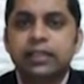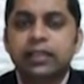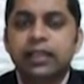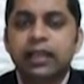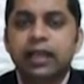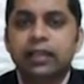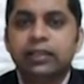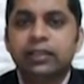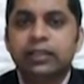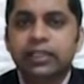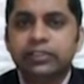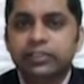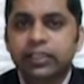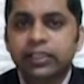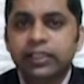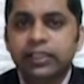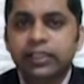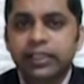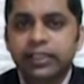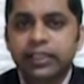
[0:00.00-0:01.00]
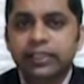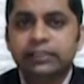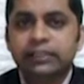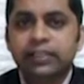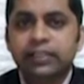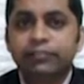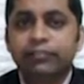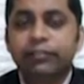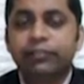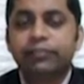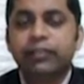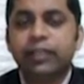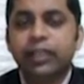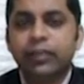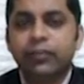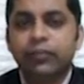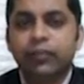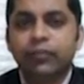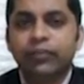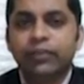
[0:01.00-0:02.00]
and that generally indicates that the 50-day
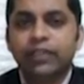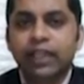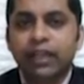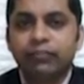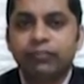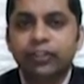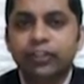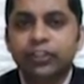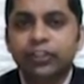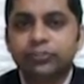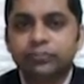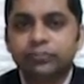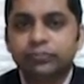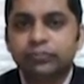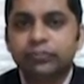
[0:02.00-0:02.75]
moving average